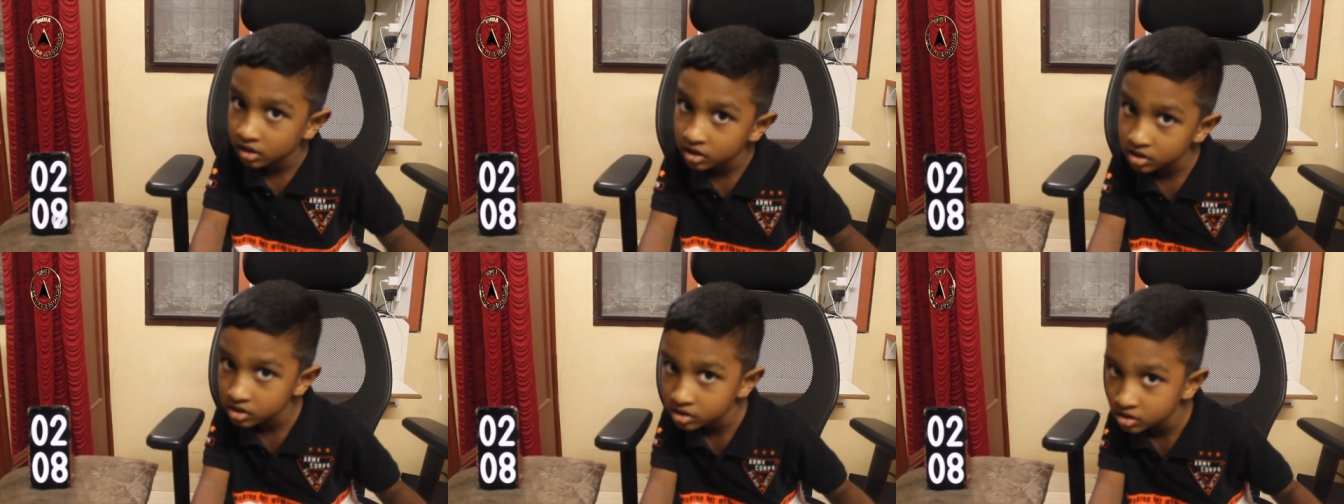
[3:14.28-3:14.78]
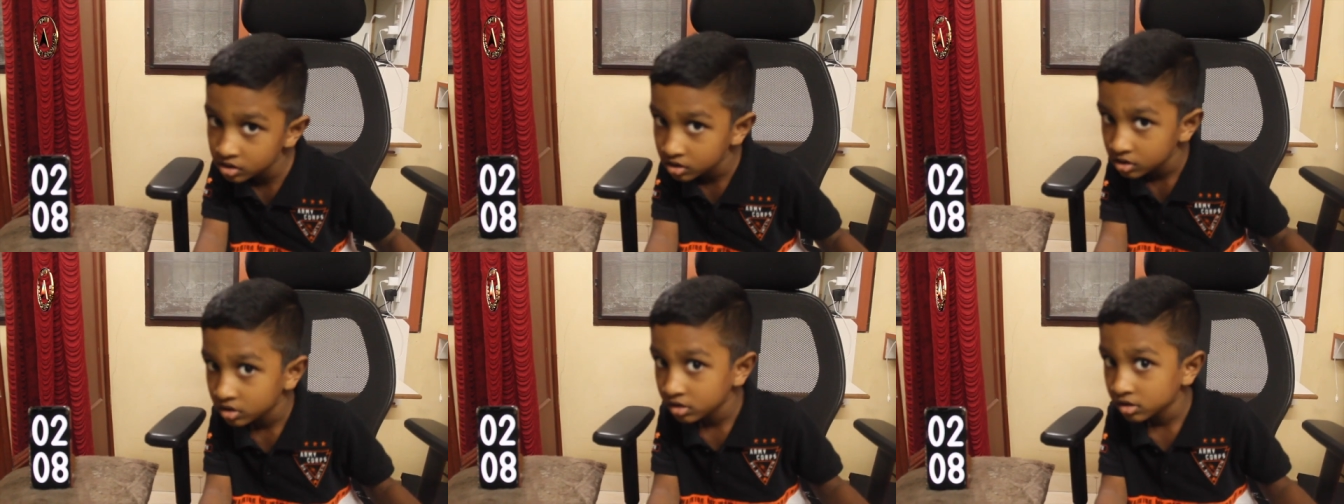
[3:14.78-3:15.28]
How many legs do
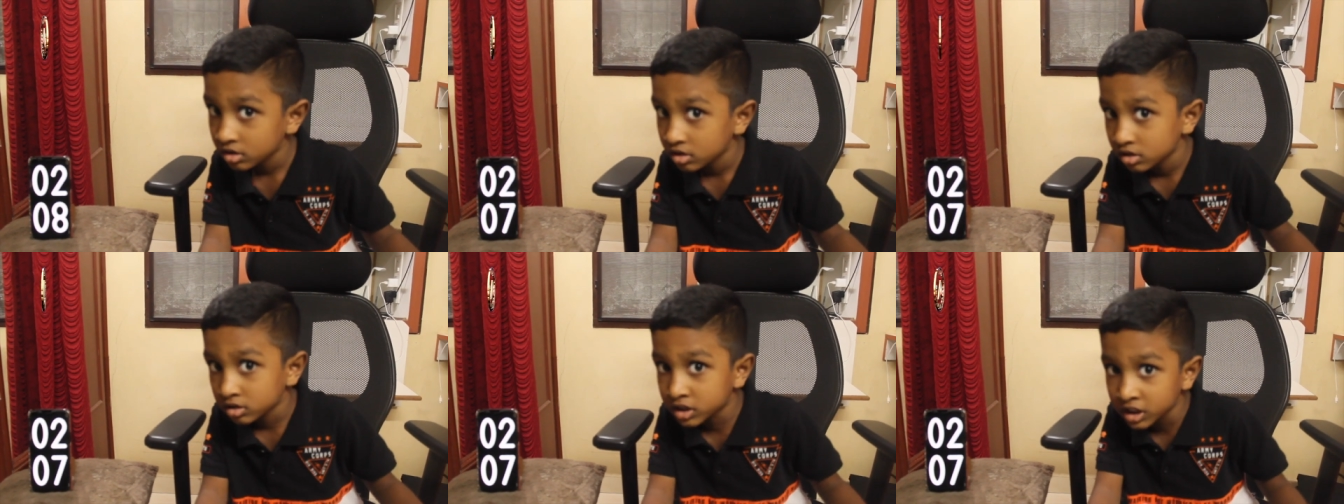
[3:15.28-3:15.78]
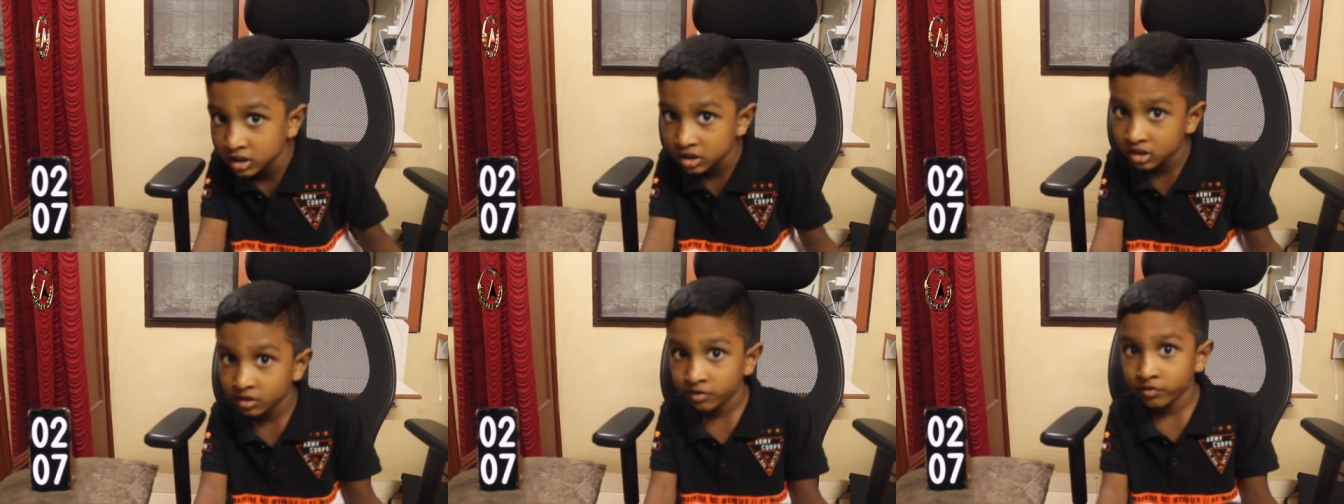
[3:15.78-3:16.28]
cockroaches have?
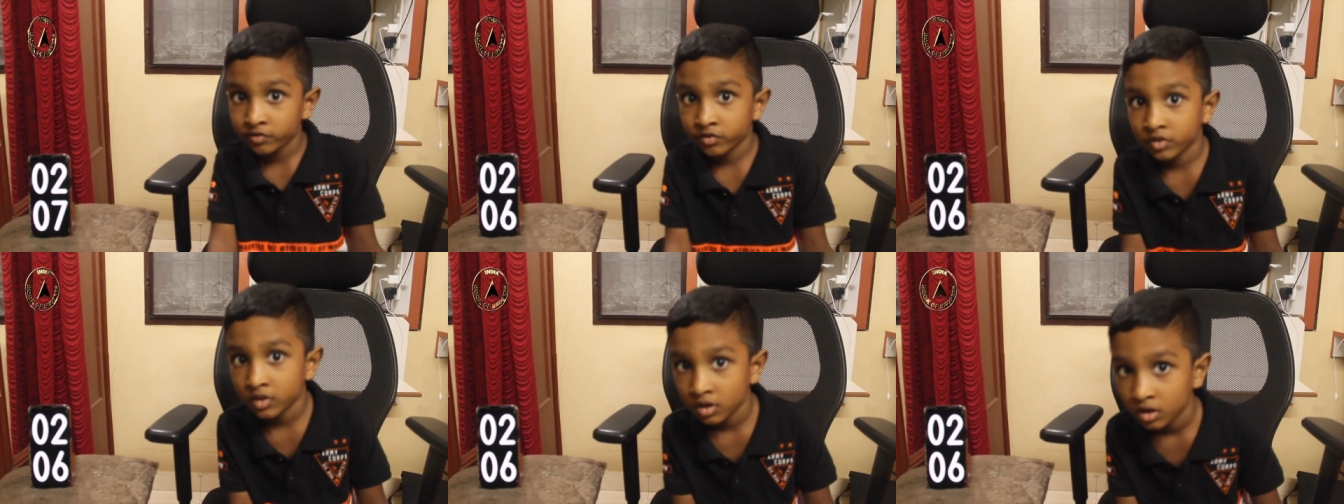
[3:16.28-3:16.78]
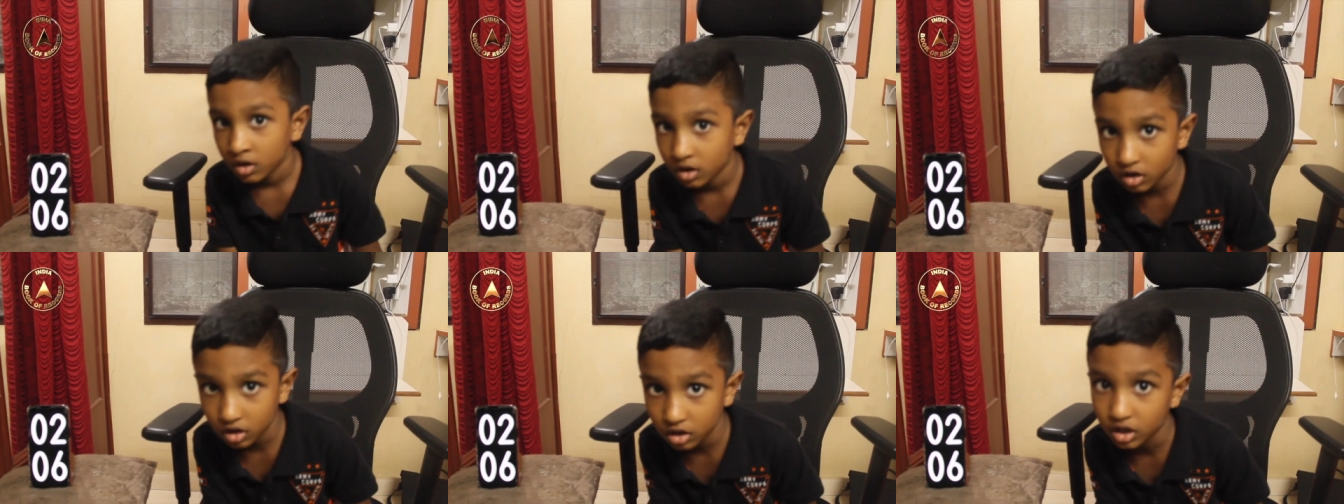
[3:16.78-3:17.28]
Six. Fireflies are also known
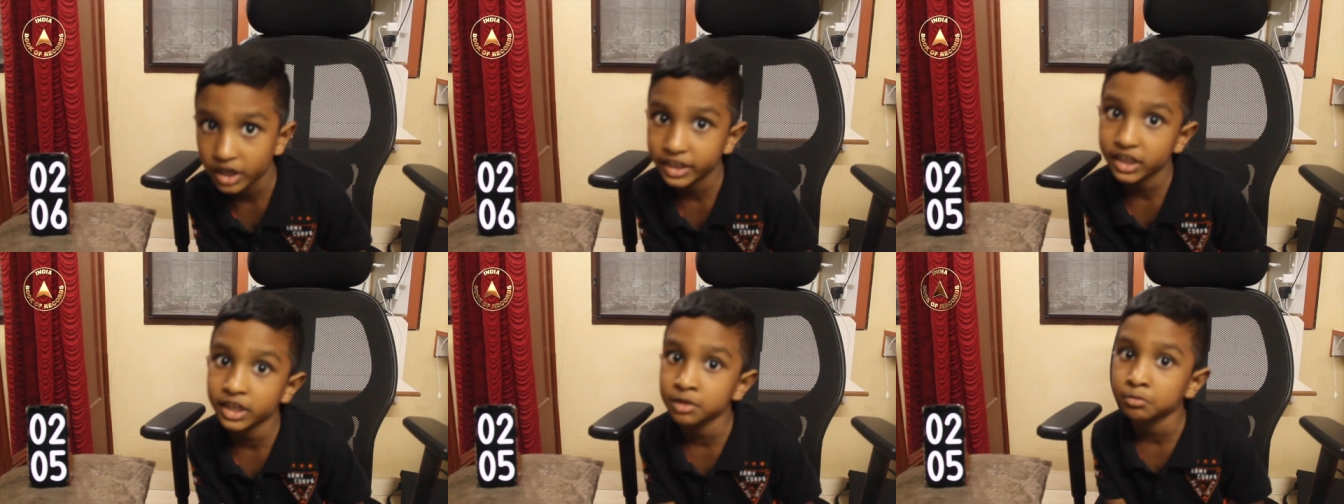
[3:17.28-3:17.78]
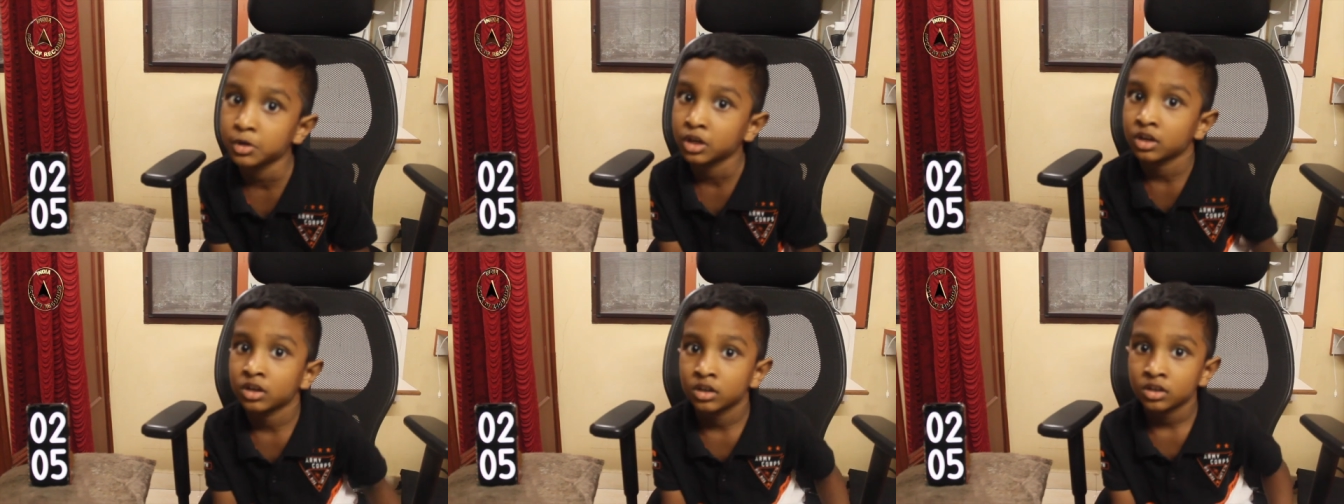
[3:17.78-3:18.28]
as lightning bug.
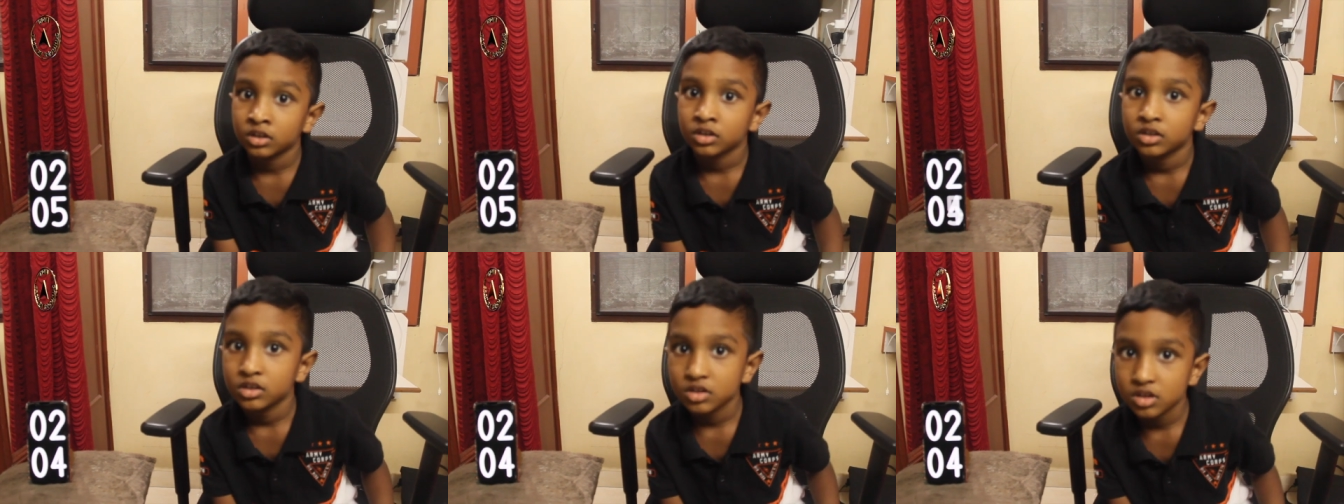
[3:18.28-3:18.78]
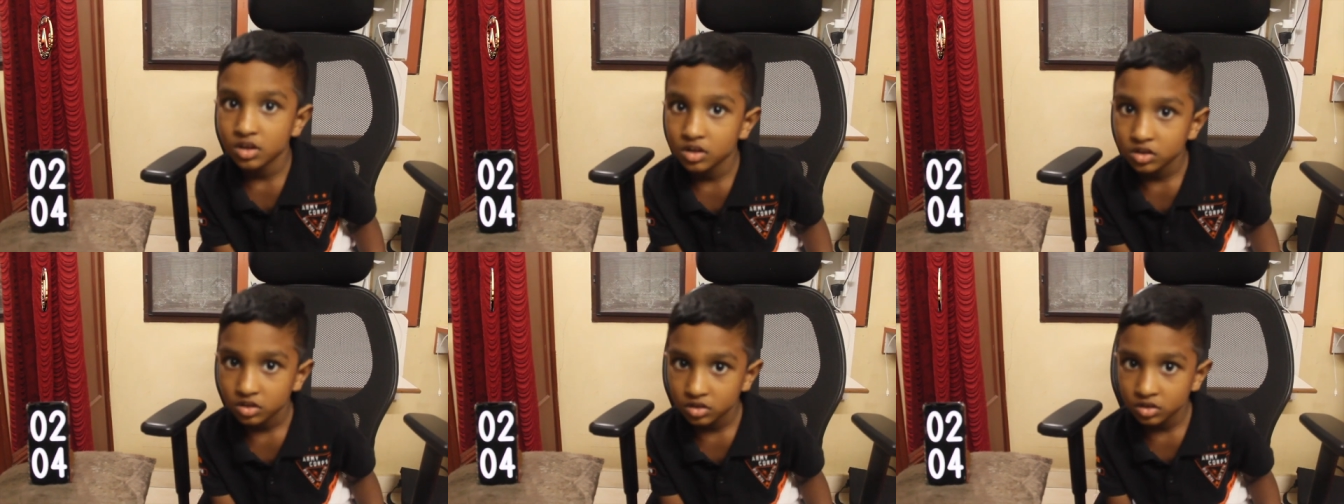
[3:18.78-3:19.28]
Which animal can sleep for three hours
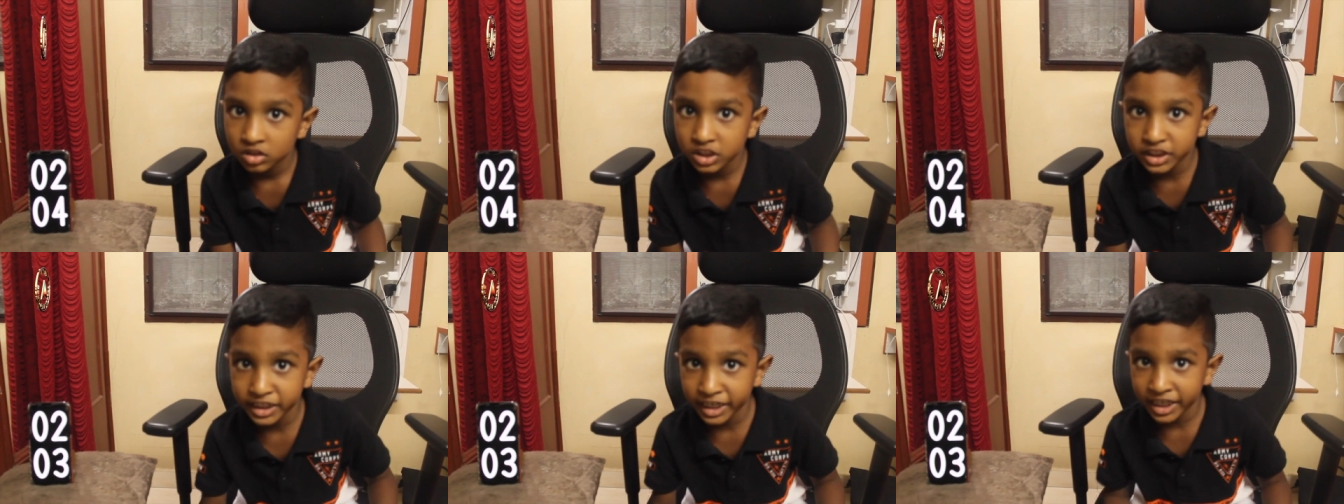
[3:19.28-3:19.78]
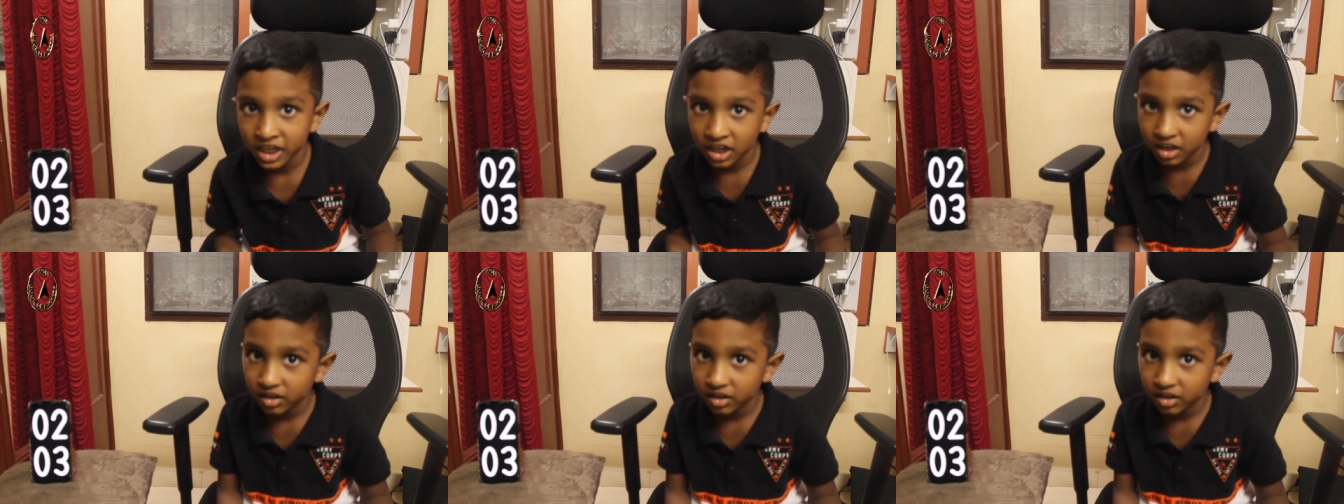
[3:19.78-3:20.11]
at a time? Snake. How